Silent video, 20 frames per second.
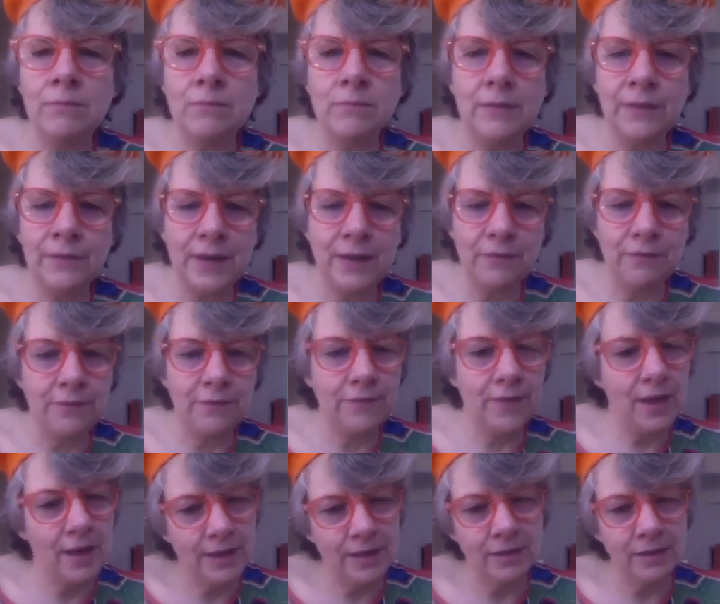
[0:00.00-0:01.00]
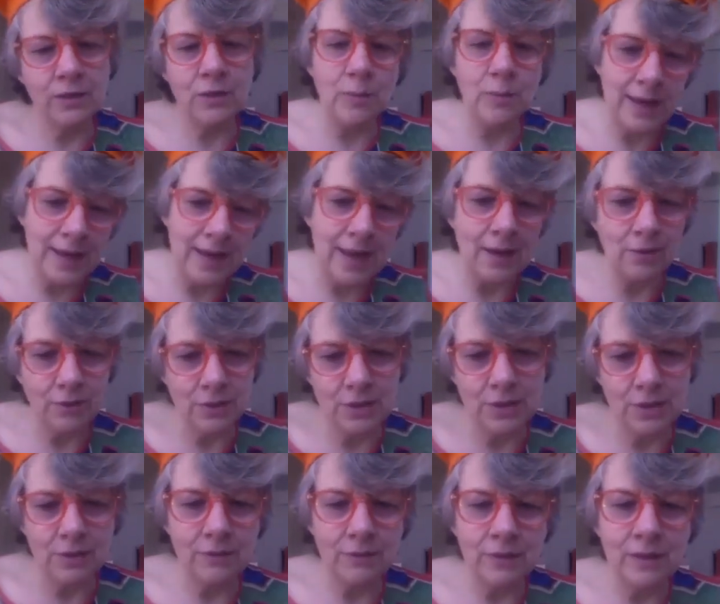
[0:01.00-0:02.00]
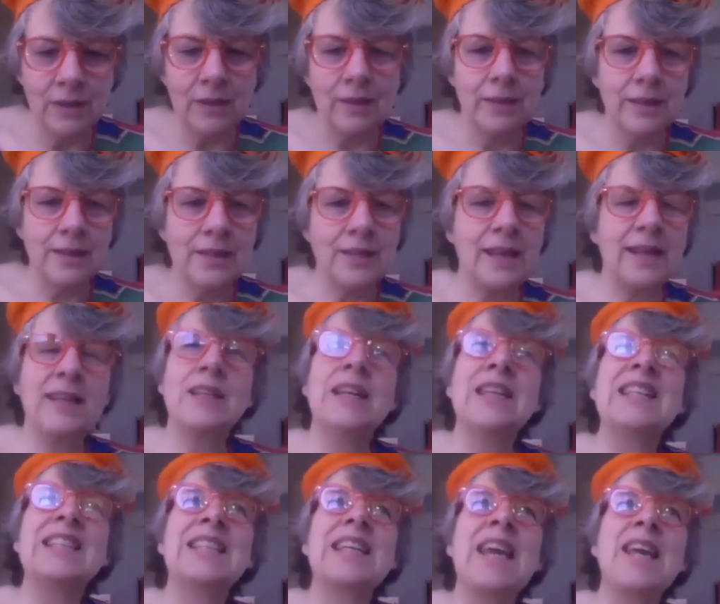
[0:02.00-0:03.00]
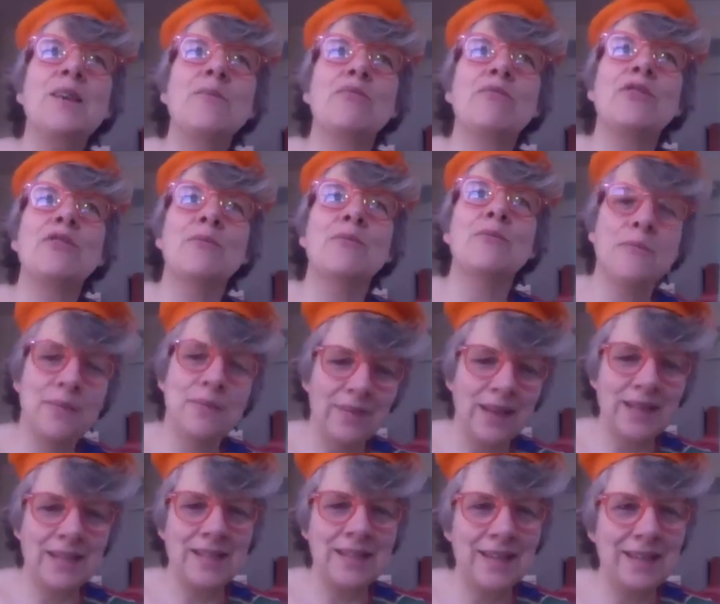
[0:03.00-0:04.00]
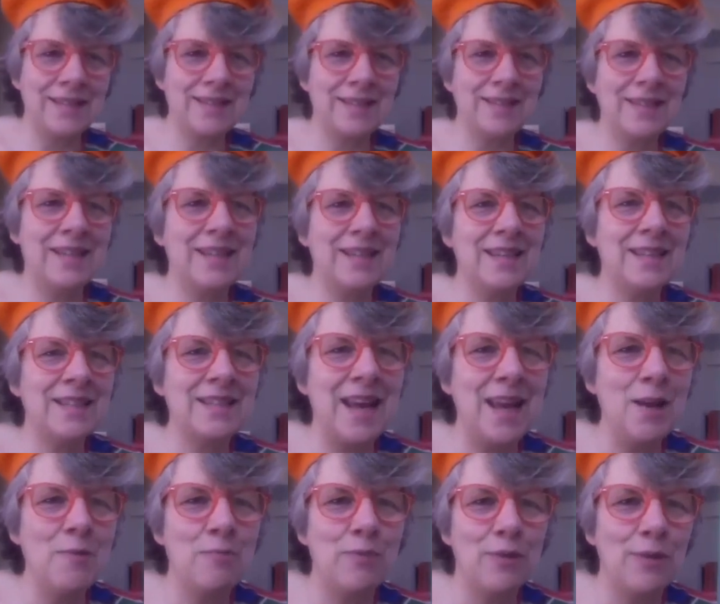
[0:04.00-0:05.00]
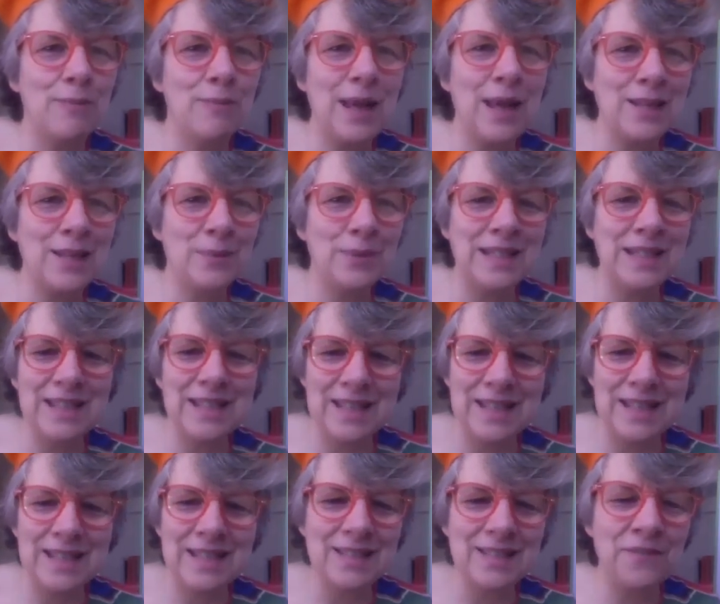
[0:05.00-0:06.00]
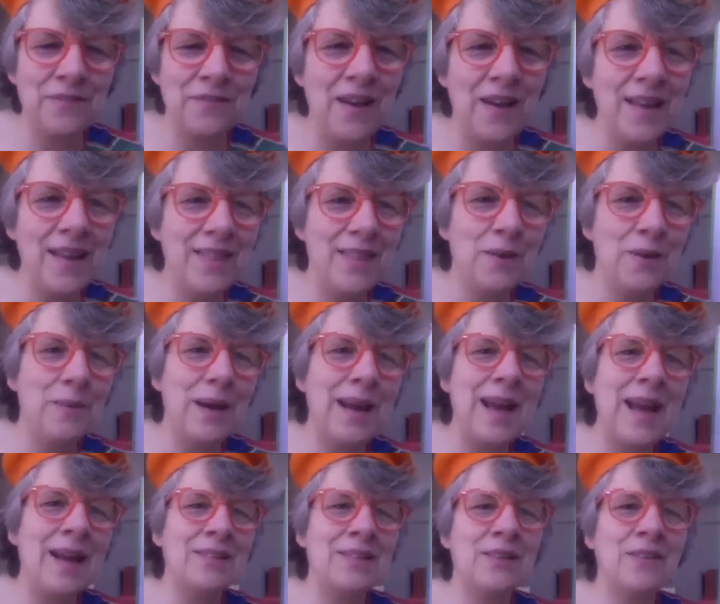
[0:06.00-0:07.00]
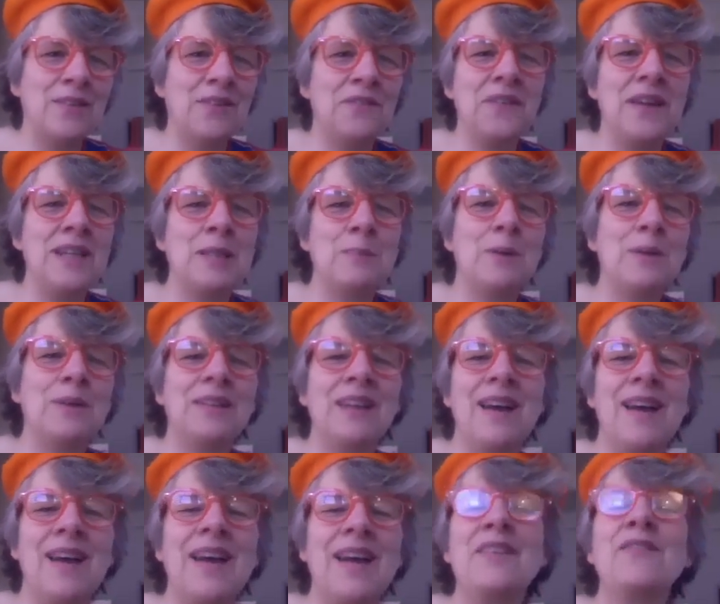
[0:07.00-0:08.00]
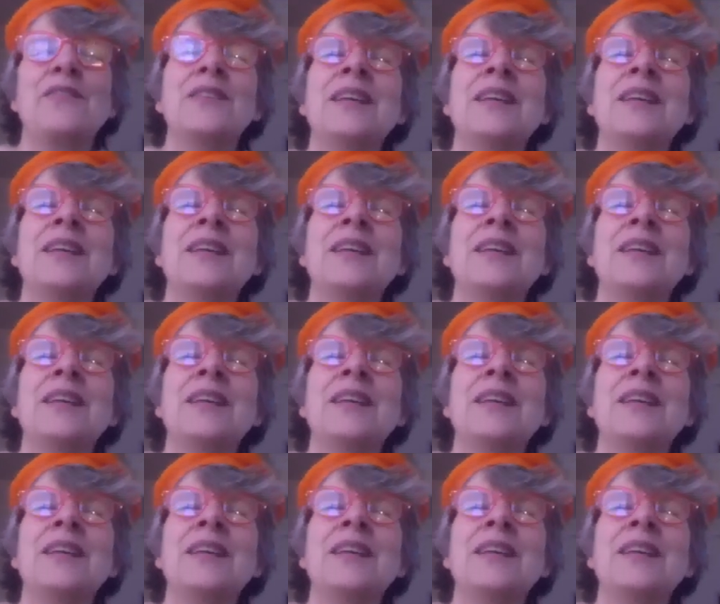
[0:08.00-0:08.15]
If I can find the way out. It's like an escape room. That's it. It's an escape room. That's what it is. Find the way out of the Facebook Live.